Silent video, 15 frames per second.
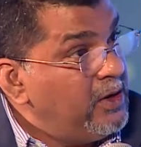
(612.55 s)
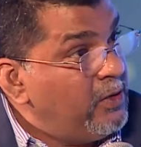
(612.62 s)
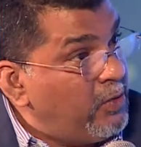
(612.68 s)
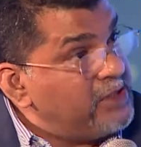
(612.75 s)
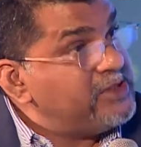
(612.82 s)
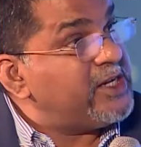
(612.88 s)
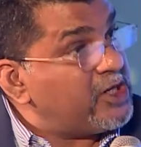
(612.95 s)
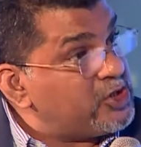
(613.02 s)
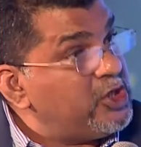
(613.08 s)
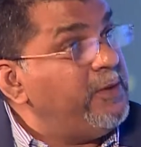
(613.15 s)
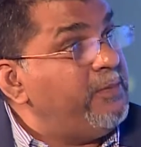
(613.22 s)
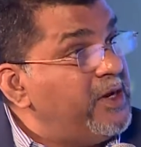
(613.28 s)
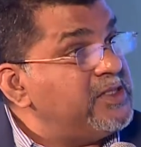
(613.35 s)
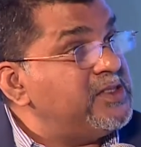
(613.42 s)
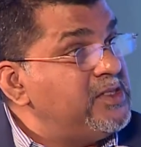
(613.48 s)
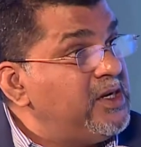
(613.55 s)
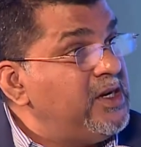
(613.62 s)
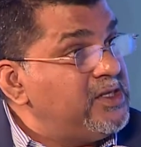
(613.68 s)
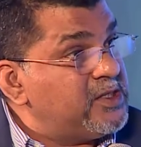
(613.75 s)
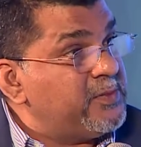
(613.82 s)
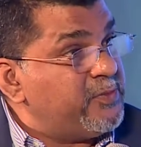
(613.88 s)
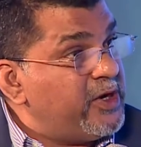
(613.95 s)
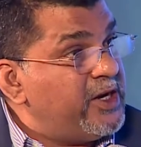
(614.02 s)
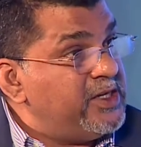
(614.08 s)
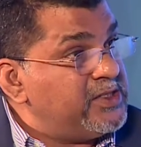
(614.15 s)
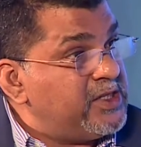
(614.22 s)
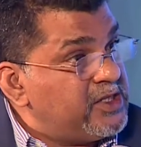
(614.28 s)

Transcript: one's actually pleasantly surprised.